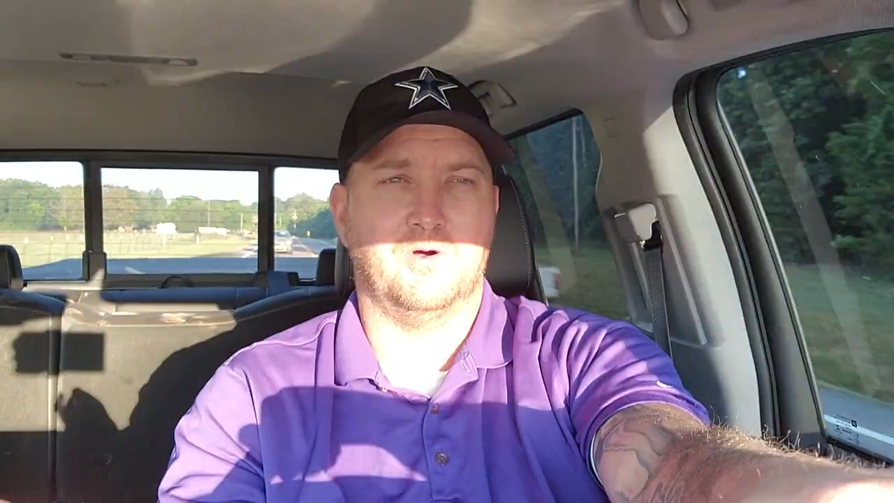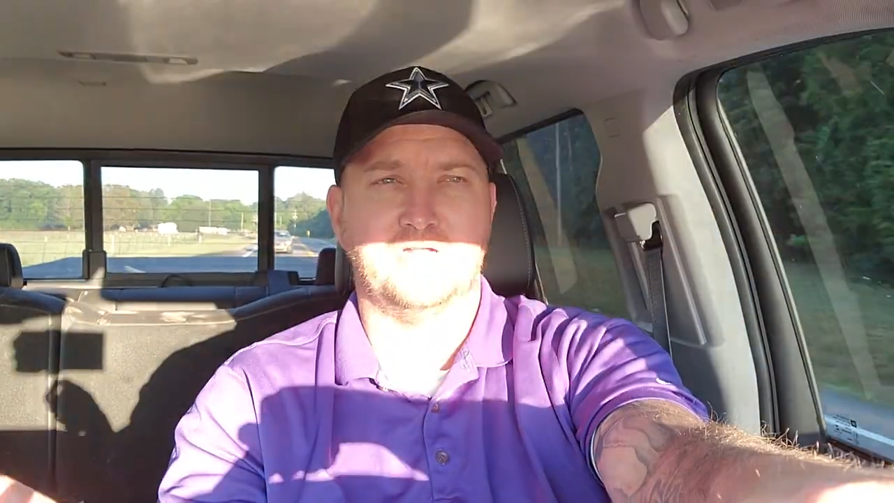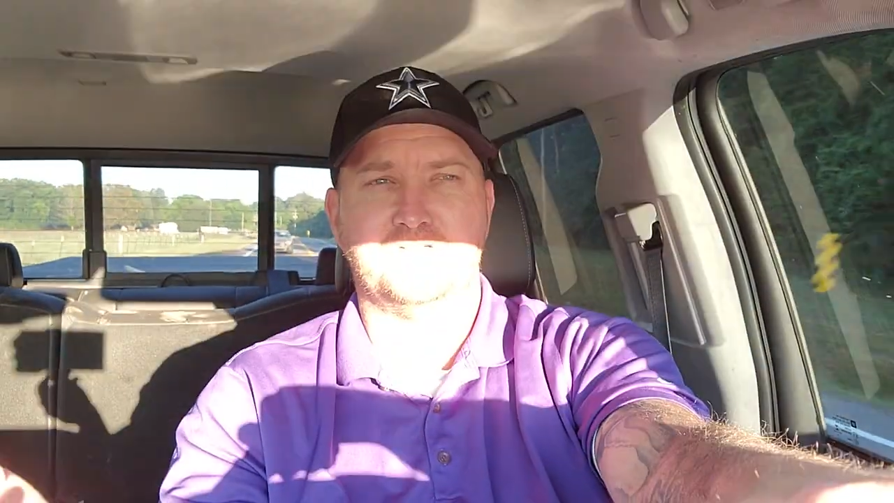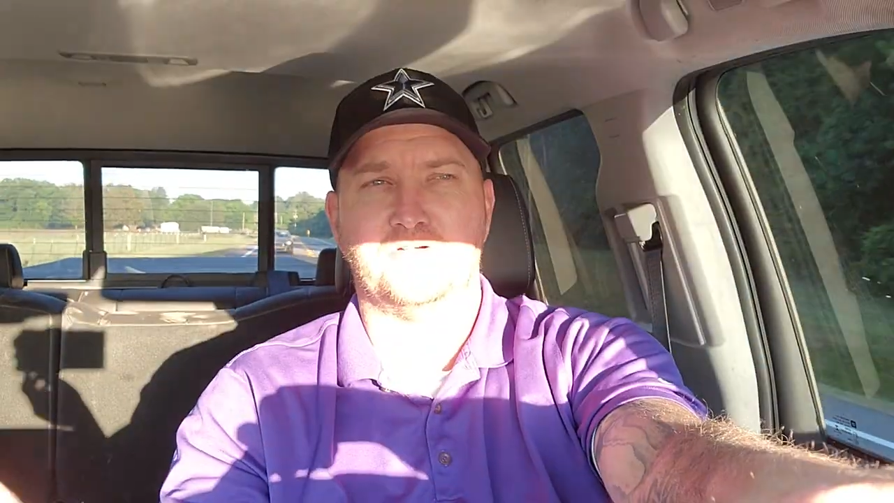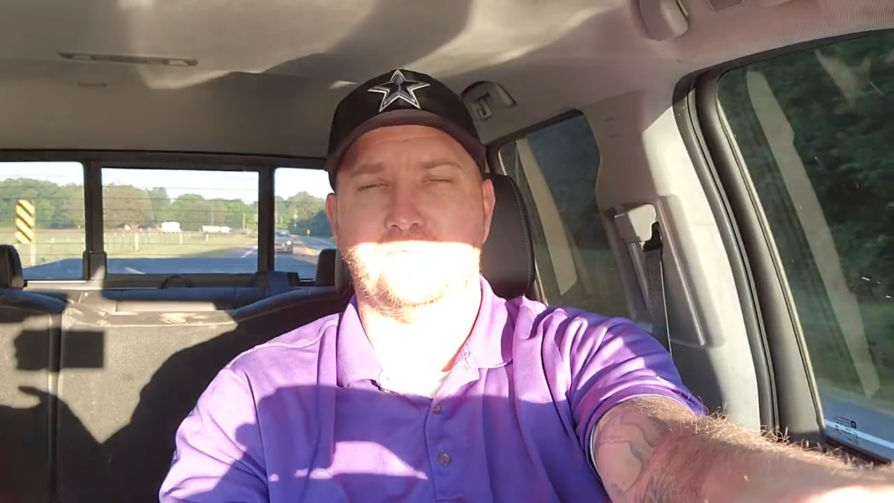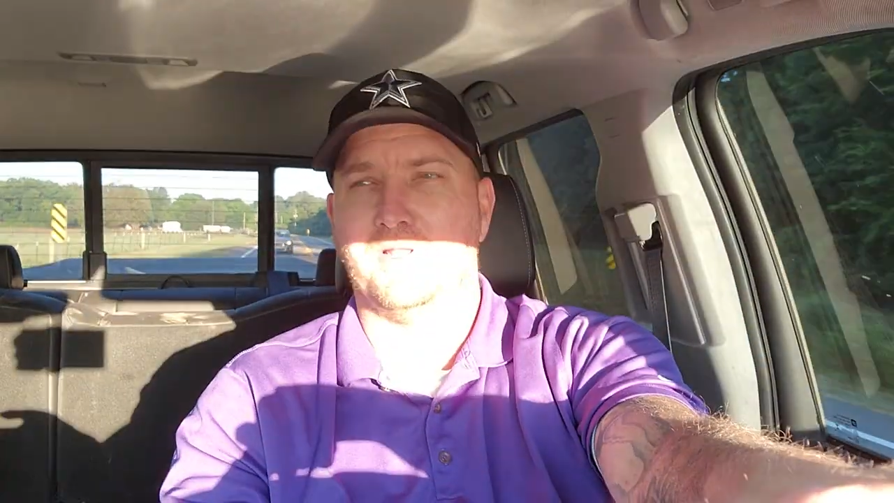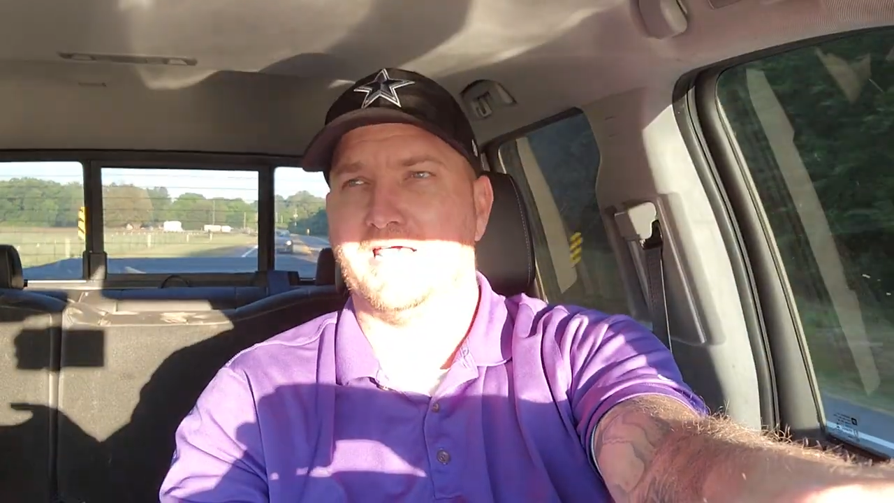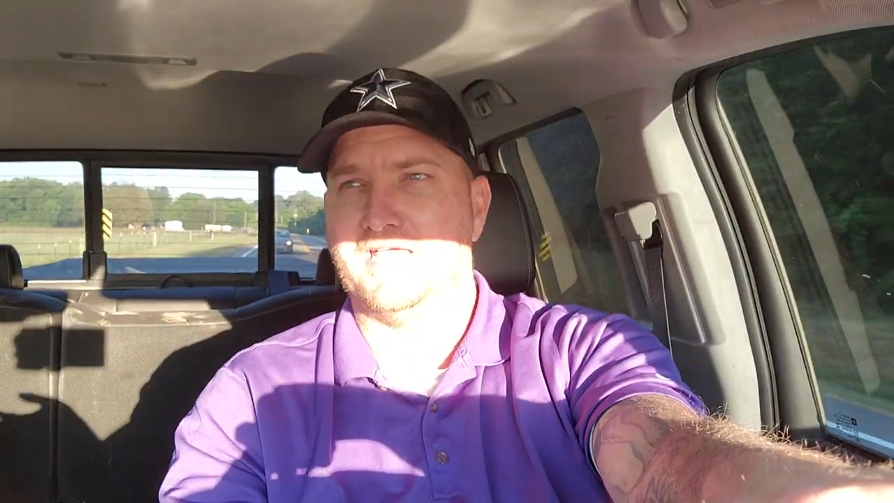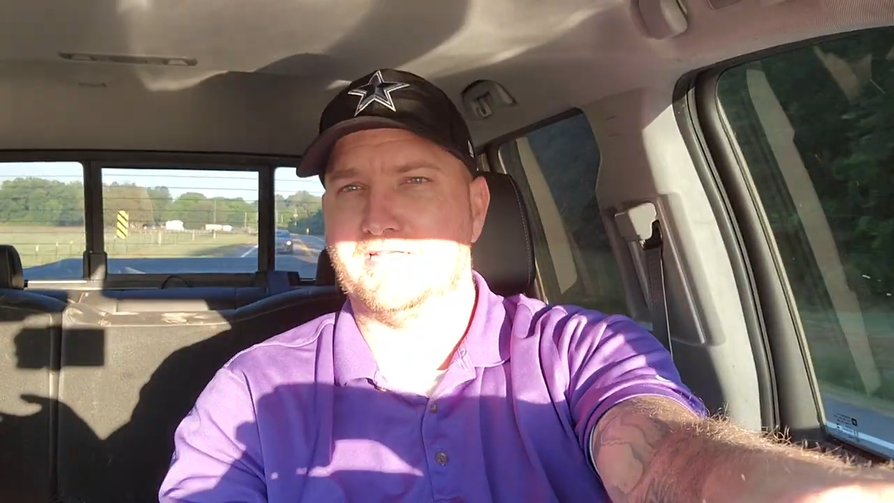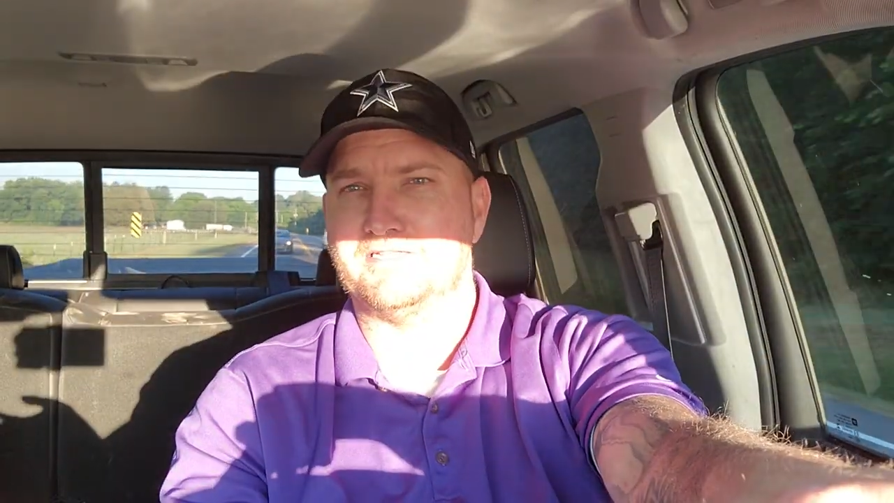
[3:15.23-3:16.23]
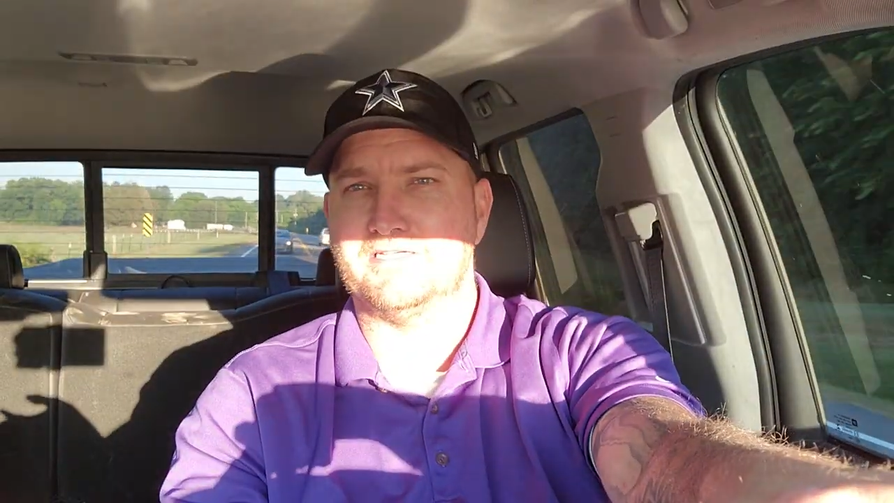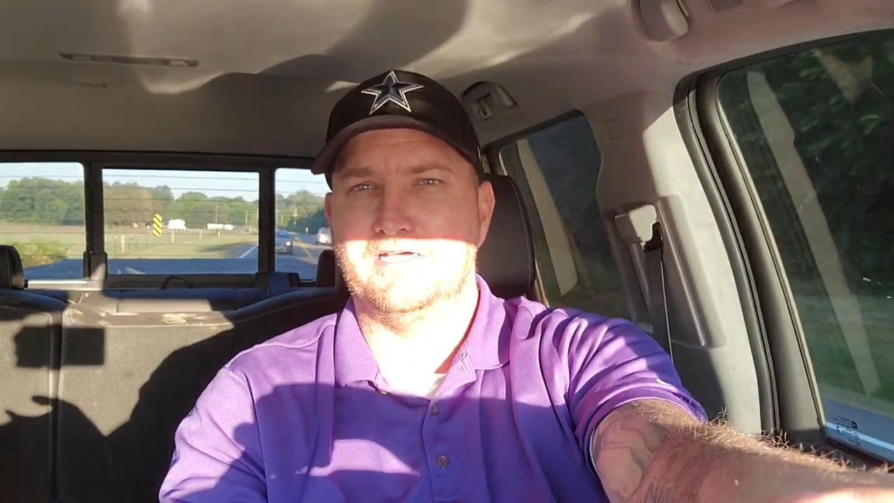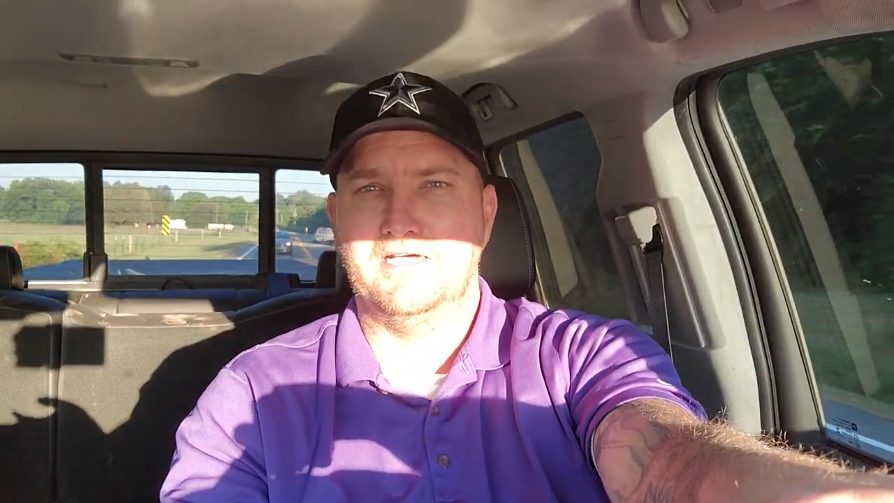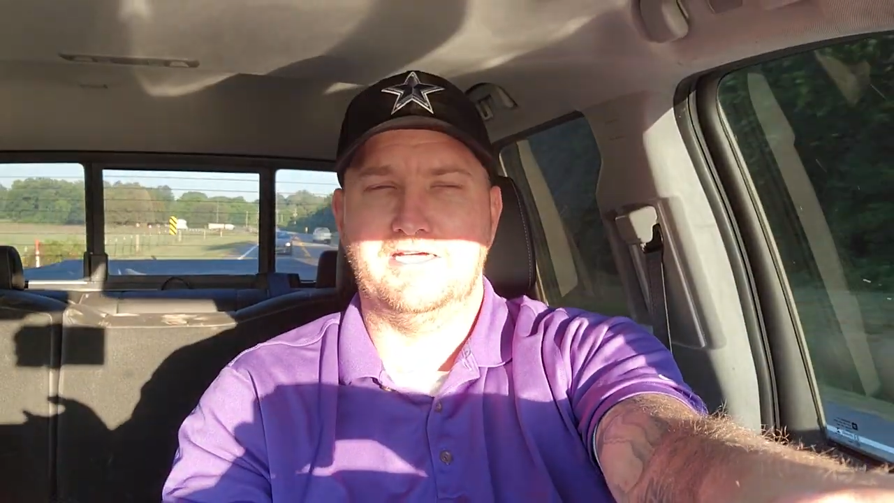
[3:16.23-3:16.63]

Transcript: What is your plans